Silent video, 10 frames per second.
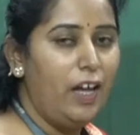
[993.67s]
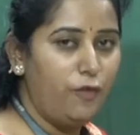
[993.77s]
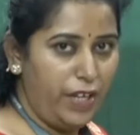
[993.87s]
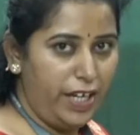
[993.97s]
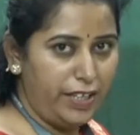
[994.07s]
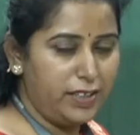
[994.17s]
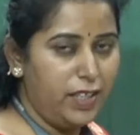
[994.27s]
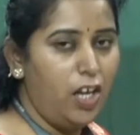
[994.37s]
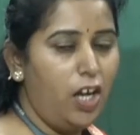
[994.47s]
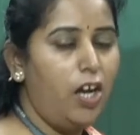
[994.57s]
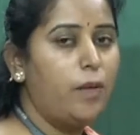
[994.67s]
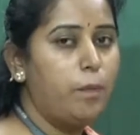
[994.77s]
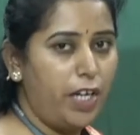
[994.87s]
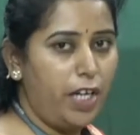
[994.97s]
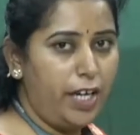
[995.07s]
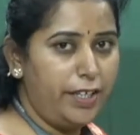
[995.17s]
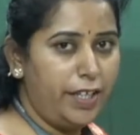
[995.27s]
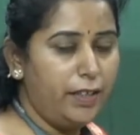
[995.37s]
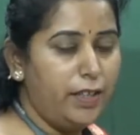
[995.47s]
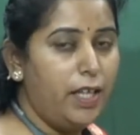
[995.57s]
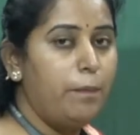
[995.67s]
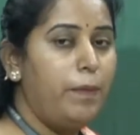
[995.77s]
a weights or a priority.